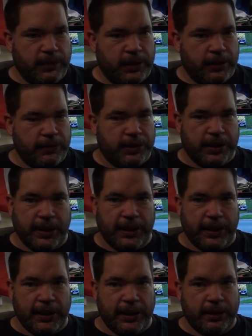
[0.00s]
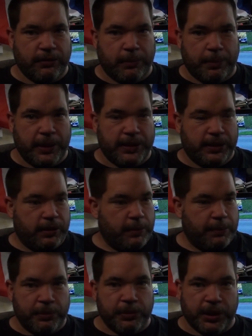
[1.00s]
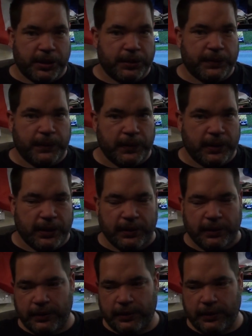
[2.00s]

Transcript: you know said it needed replacing. You know, the bushings for the